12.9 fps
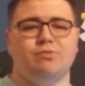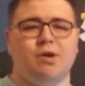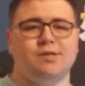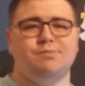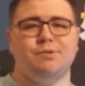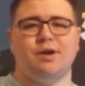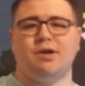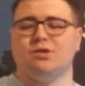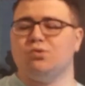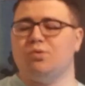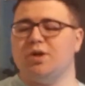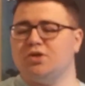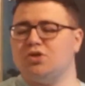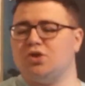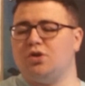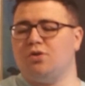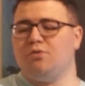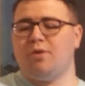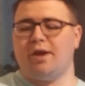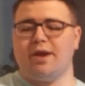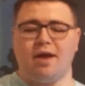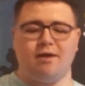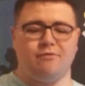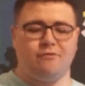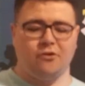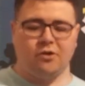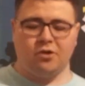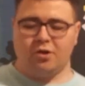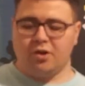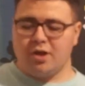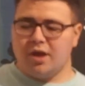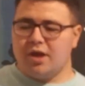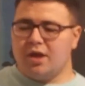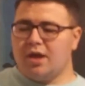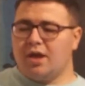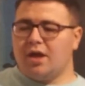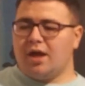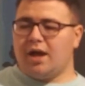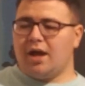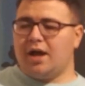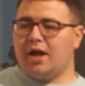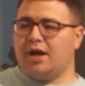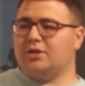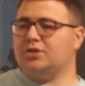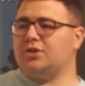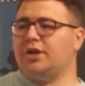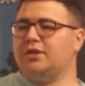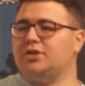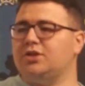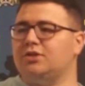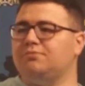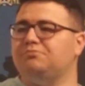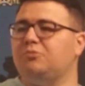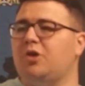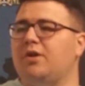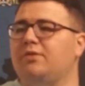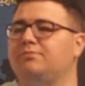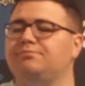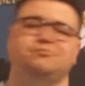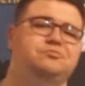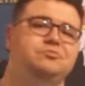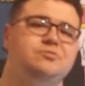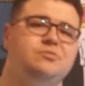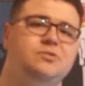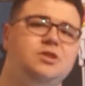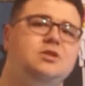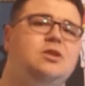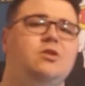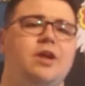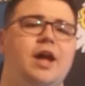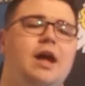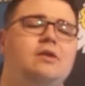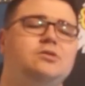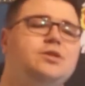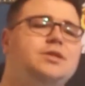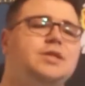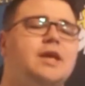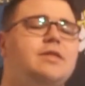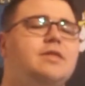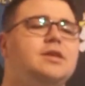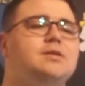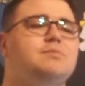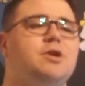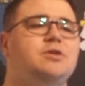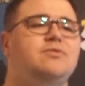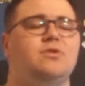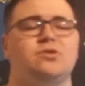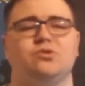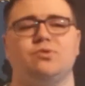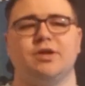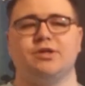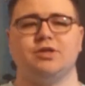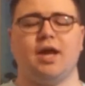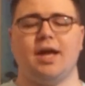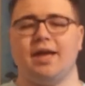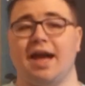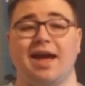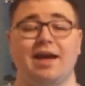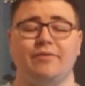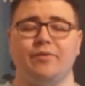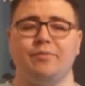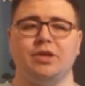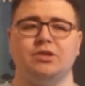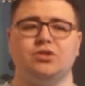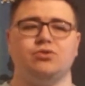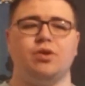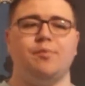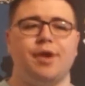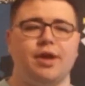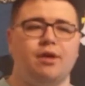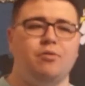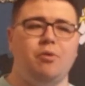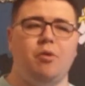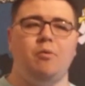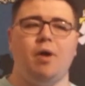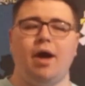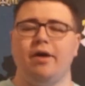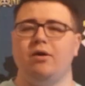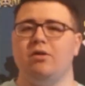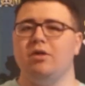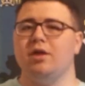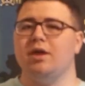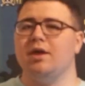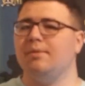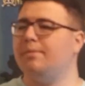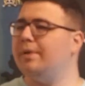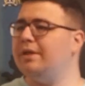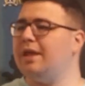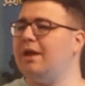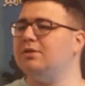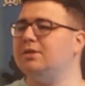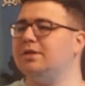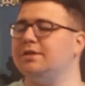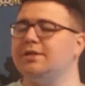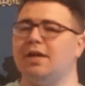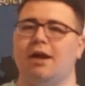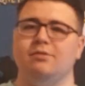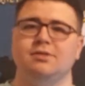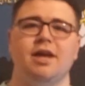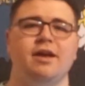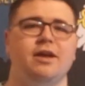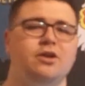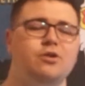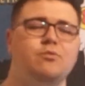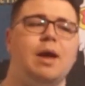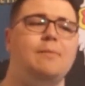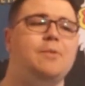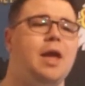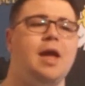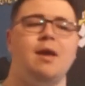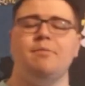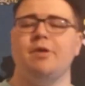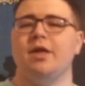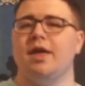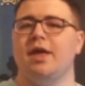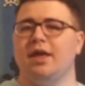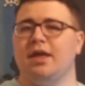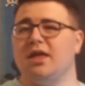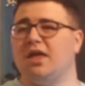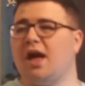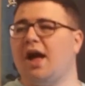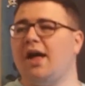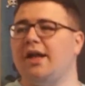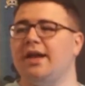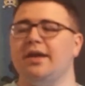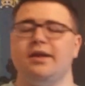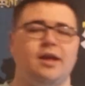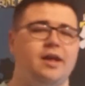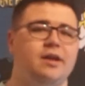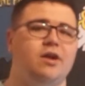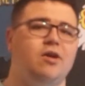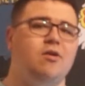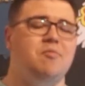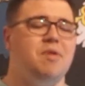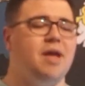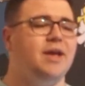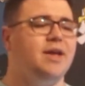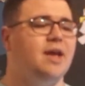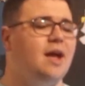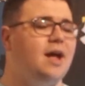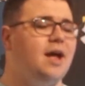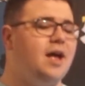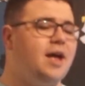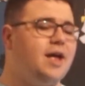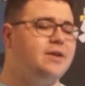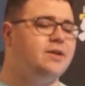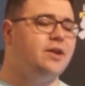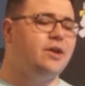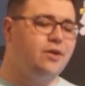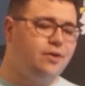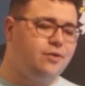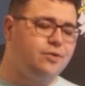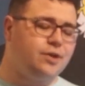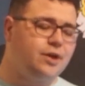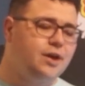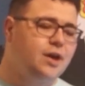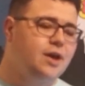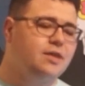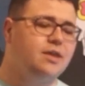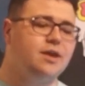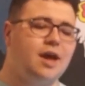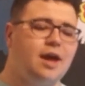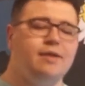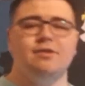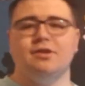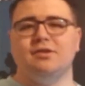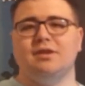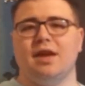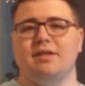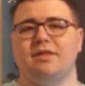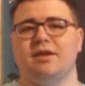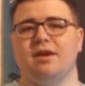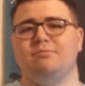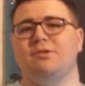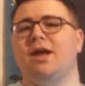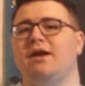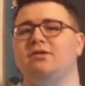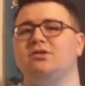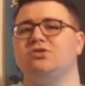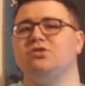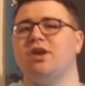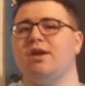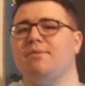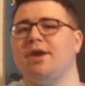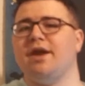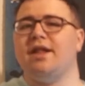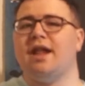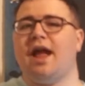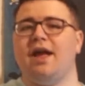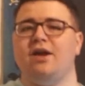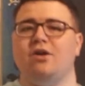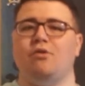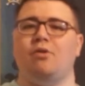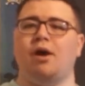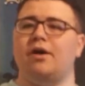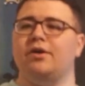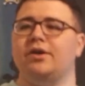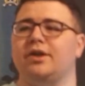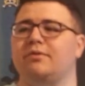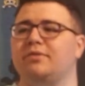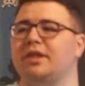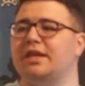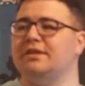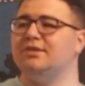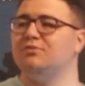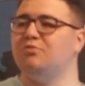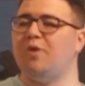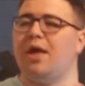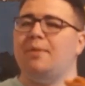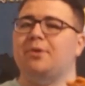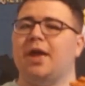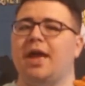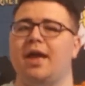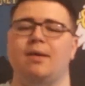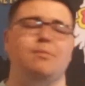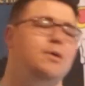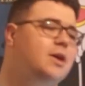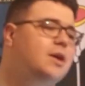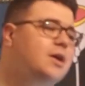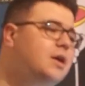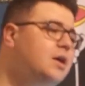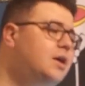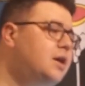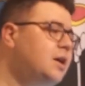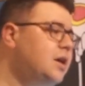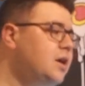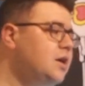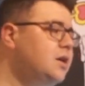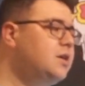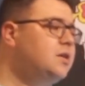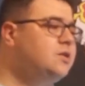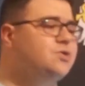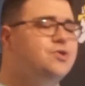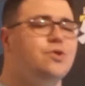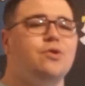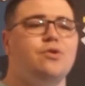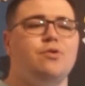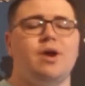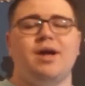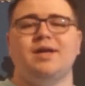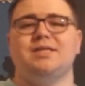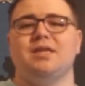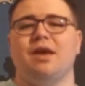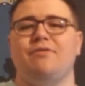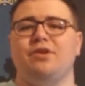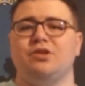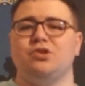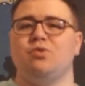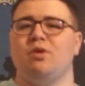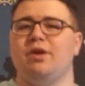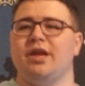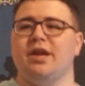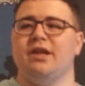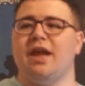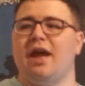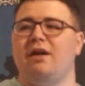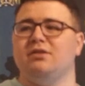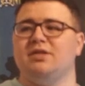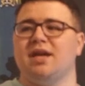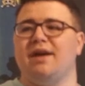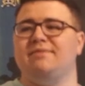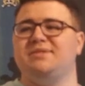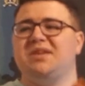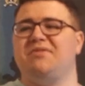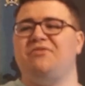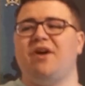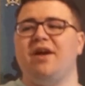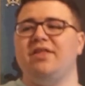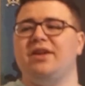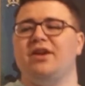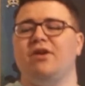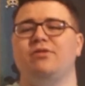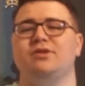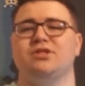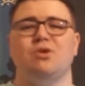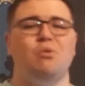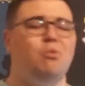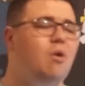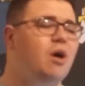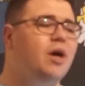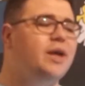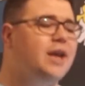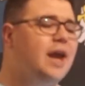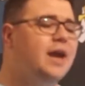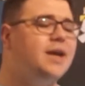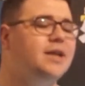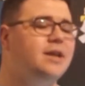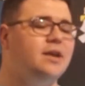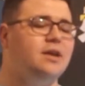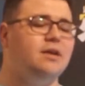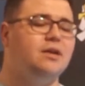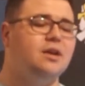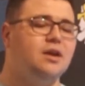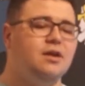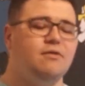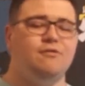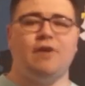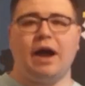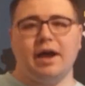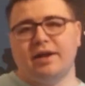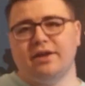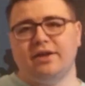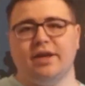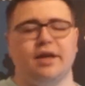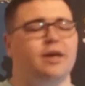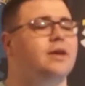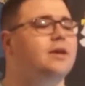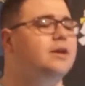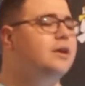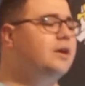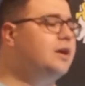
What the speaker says: Watch me on Twitch or whatever. Well, okay, I'll just say this much for Twitch. I haven't been streaming in a little while, but that was because I was getting a new webcam. Got it, and oh my god, dude. I think I'm now streaming in higher quality with this webcam. Screw 720. Now time to finally go into 180. Finally.